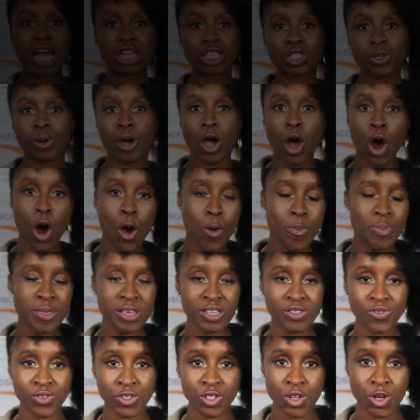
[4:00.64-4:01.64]
And so I hope
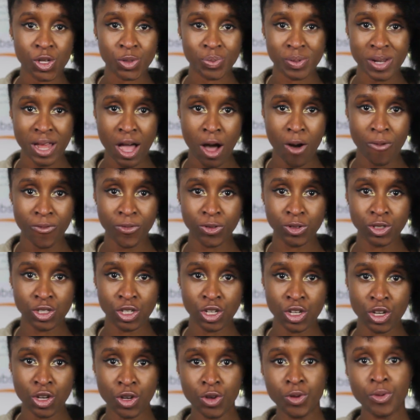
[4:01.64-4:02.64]
this video has been helpful
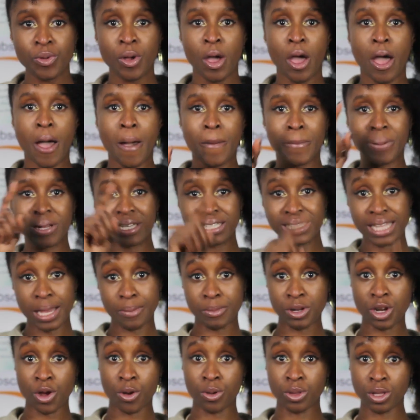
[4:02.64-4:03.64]
to you. Please
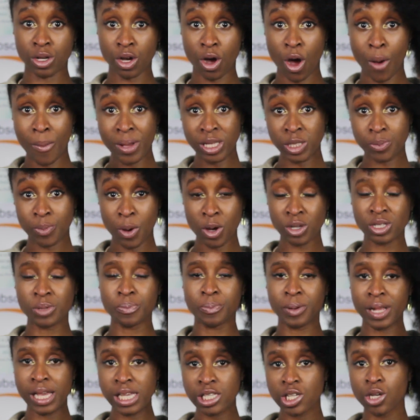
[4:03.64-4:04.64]
let me know in the comments box,
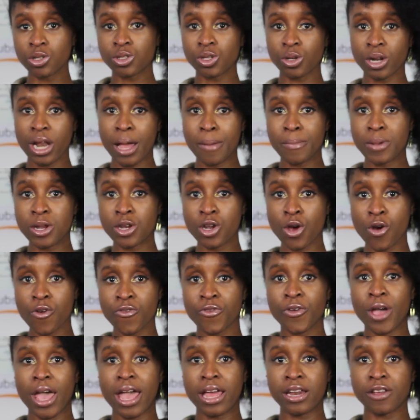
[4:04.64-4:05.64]
and please also let me know
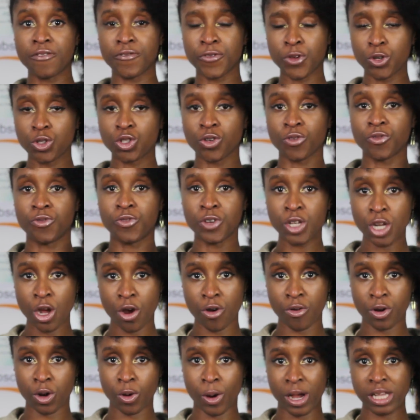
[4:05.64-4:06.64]
for any future
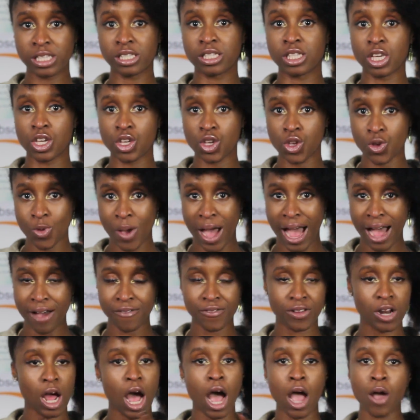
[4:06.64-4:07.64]
video requests that you
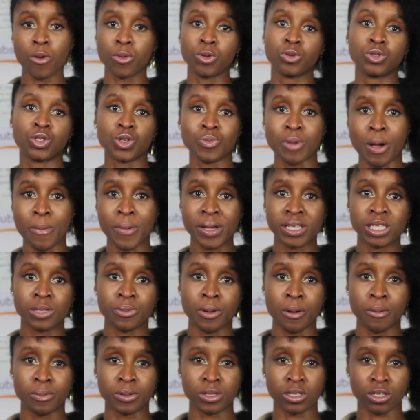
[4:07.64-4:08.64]
have, and I will do my best to
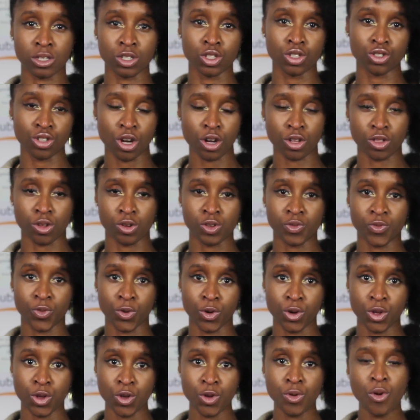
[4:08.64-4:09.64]
be able to construct those
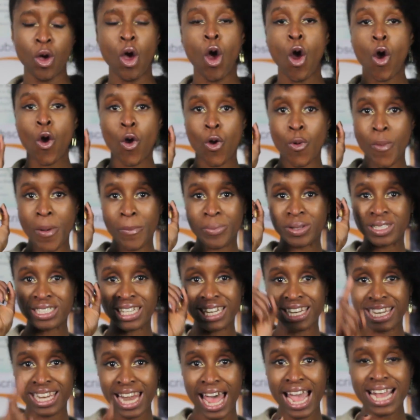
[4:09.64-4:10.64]
for you. Remember
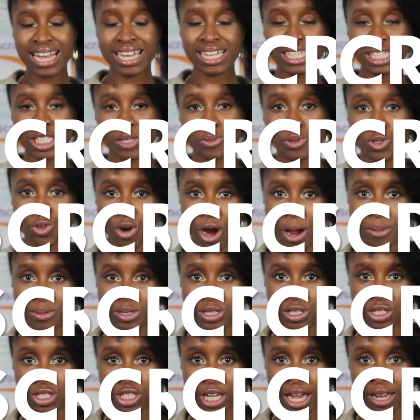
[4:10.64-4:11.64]
to like and subscribe
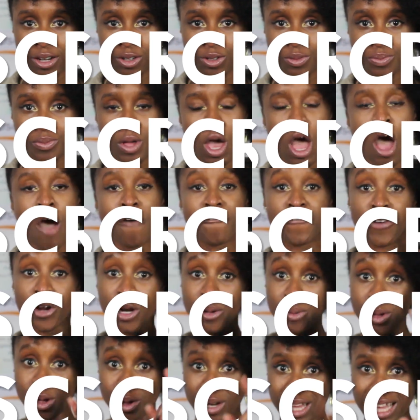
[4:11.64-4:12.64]
to the channel.
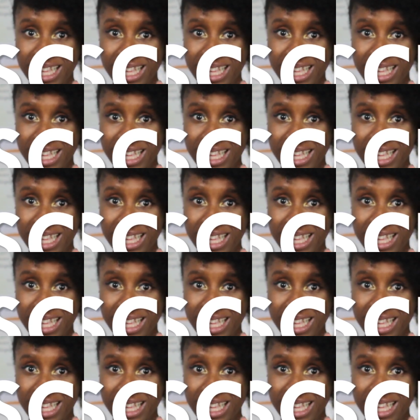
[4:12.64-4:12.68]
Follow me on